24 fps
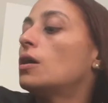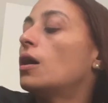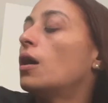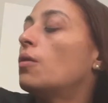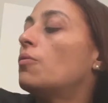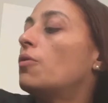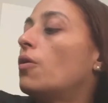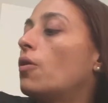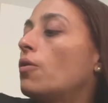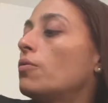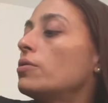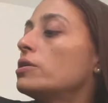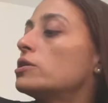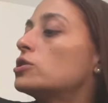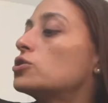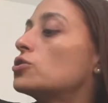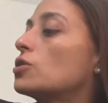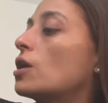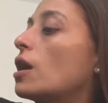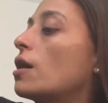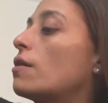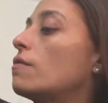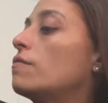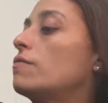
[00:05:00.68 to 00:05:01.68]
always
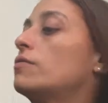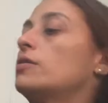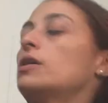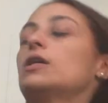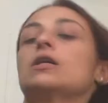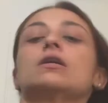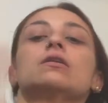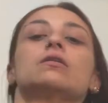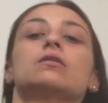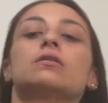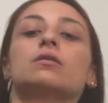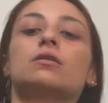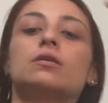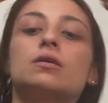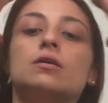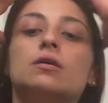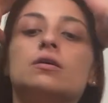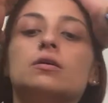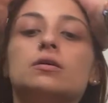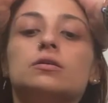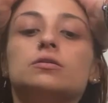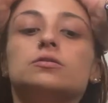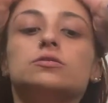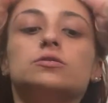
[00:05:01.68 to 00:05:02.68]
traveling.
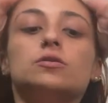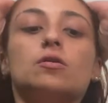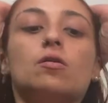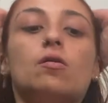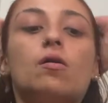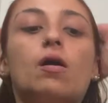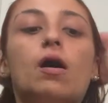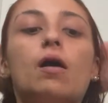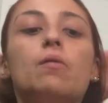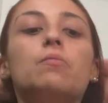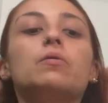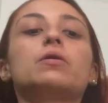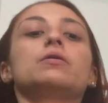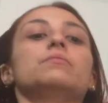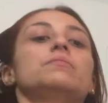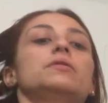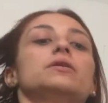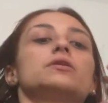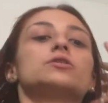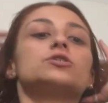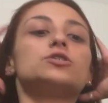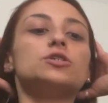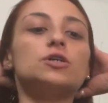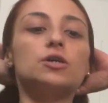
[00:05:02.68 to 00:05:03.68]
So I want to
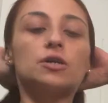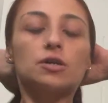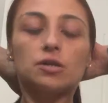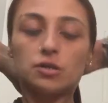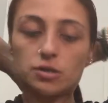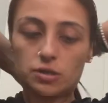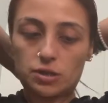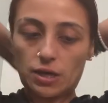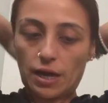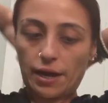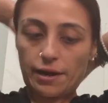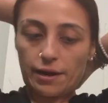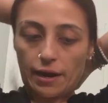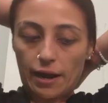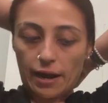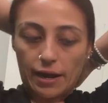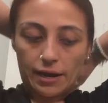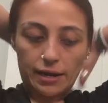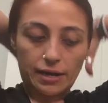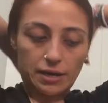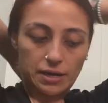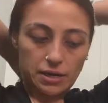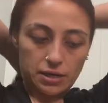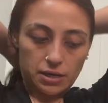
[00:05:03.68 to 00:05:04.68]
make sure that
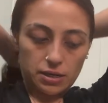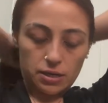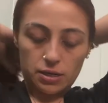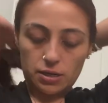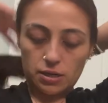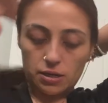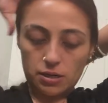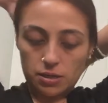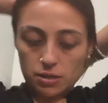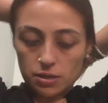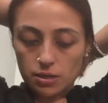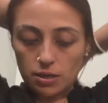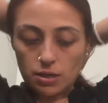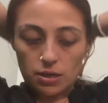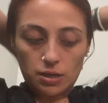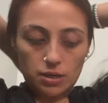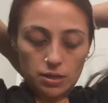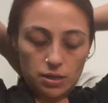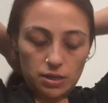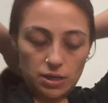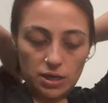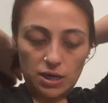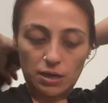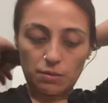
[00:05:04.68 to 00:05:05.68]
I
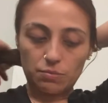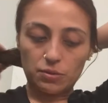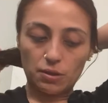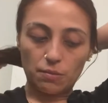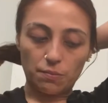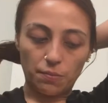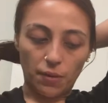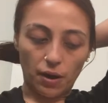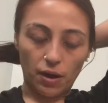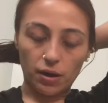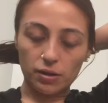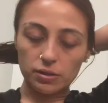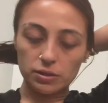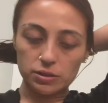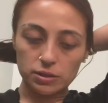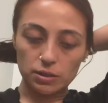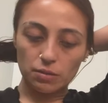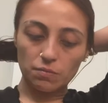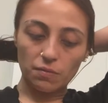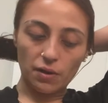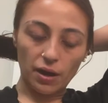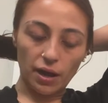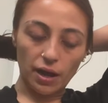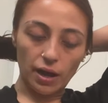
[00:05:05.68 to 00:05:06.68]
keep the bonds
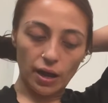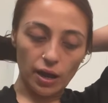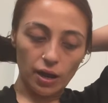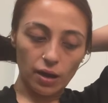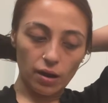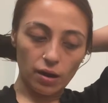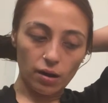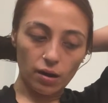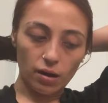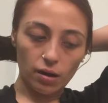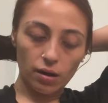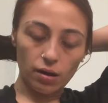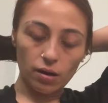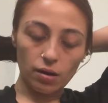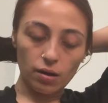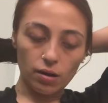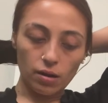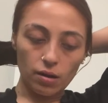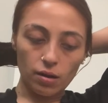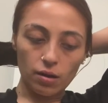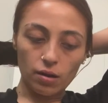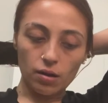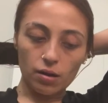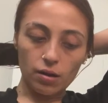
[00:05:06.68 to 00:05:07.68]
in my hair
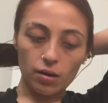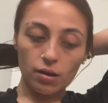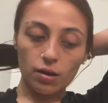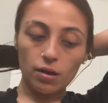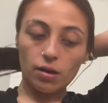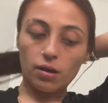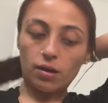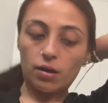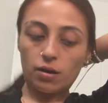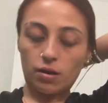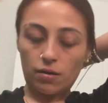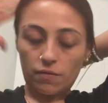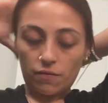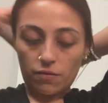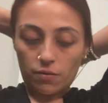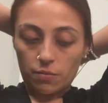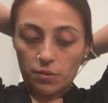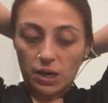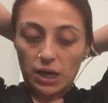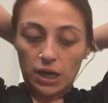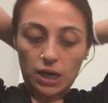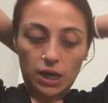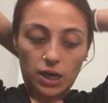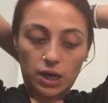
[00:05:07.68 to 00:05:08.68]
from
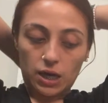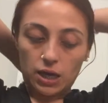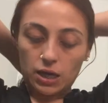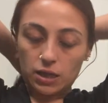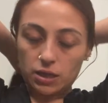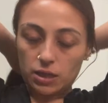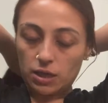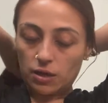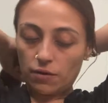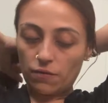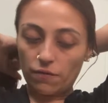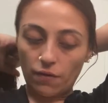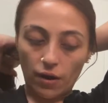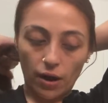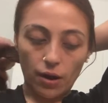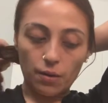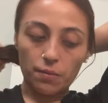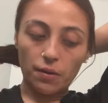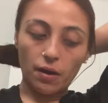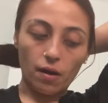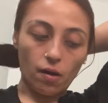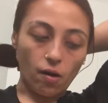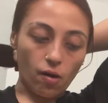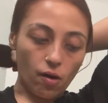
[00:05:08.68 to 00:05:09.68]
heat, the
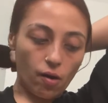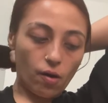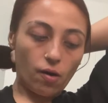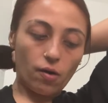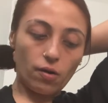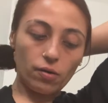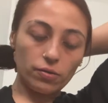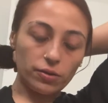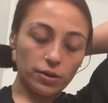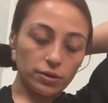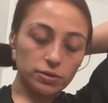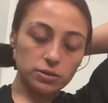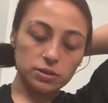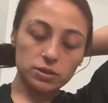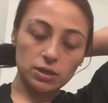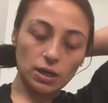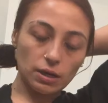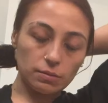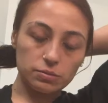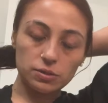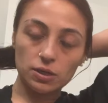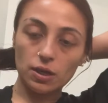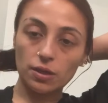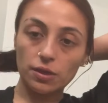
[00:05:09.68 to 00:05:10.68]
environment, all those
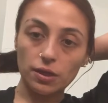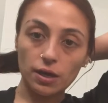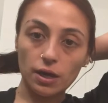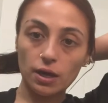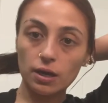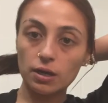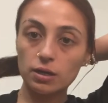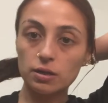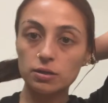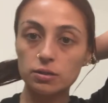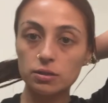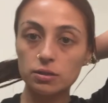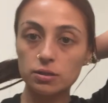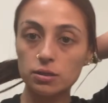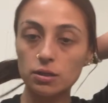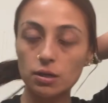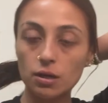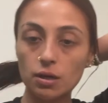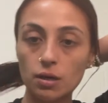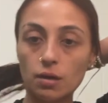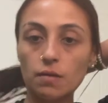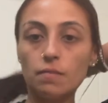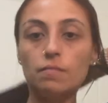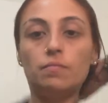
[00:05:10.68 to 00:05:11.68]
types of things.
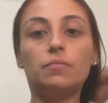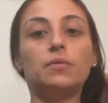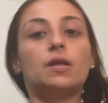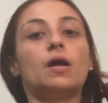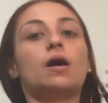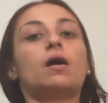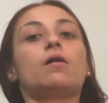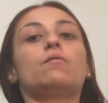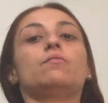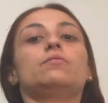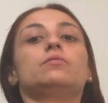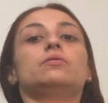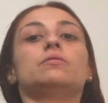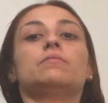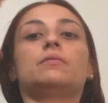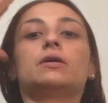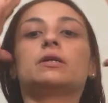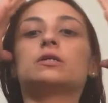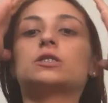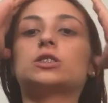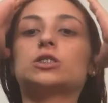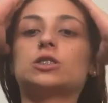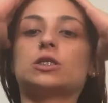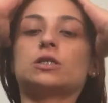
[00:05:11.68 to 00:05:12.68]
I want to make
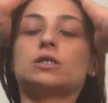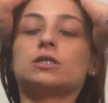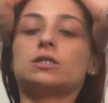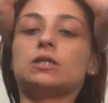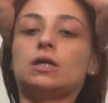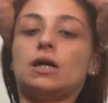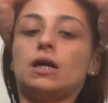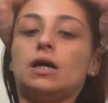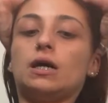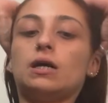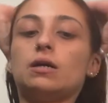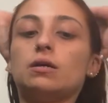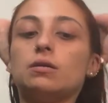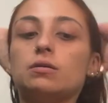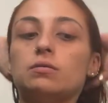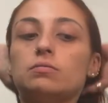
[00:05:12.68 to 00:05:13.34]
sure that